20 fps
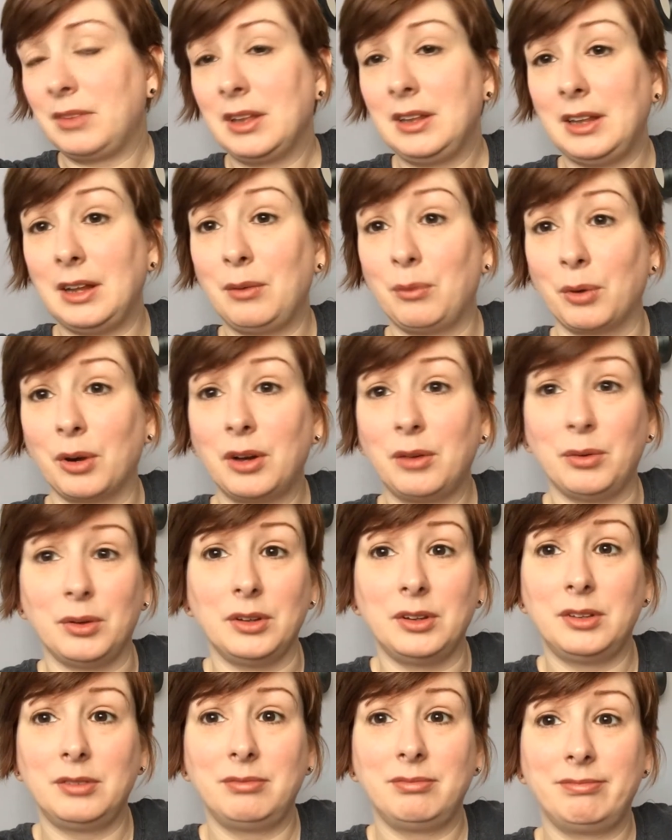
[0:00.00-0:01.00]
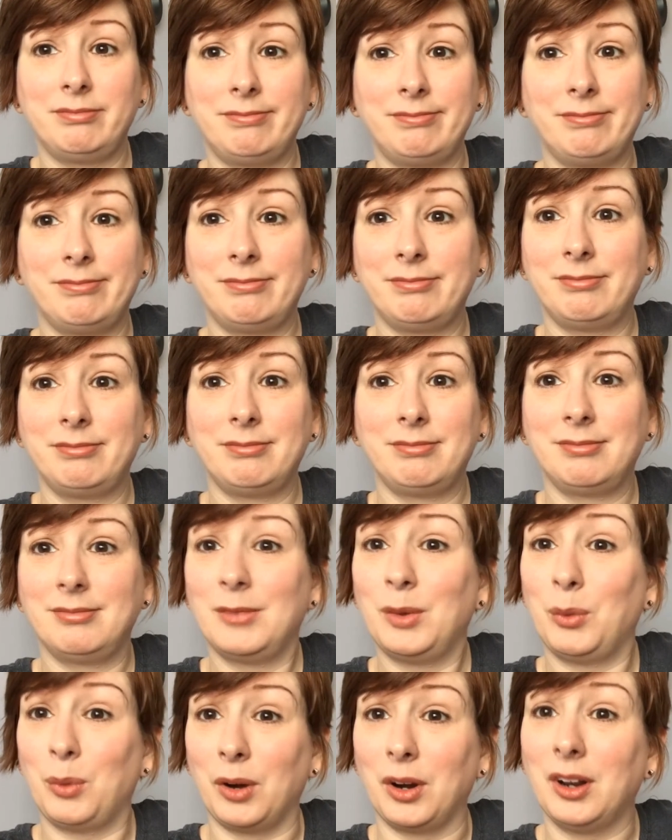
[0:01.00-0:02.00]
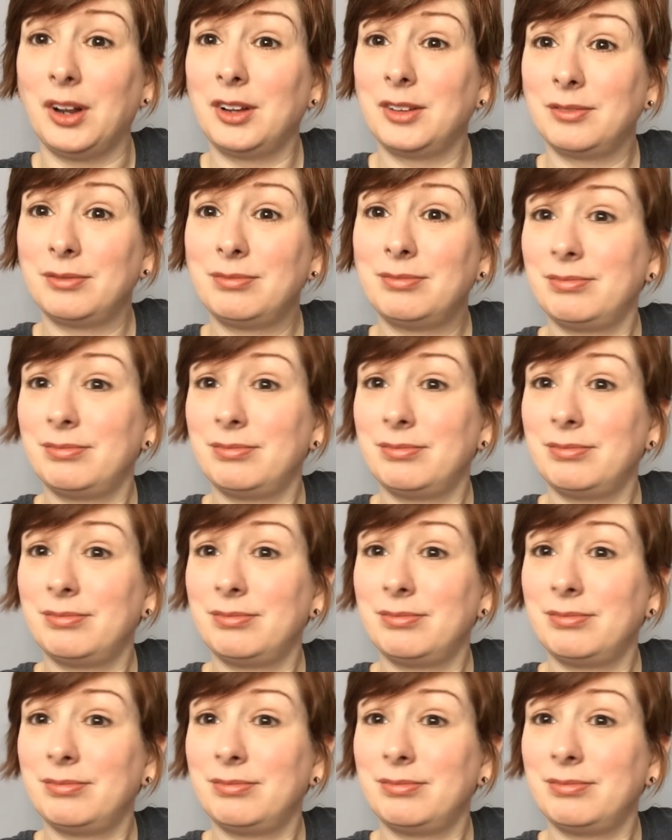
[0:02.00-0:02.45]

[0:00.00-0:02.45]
Then work was work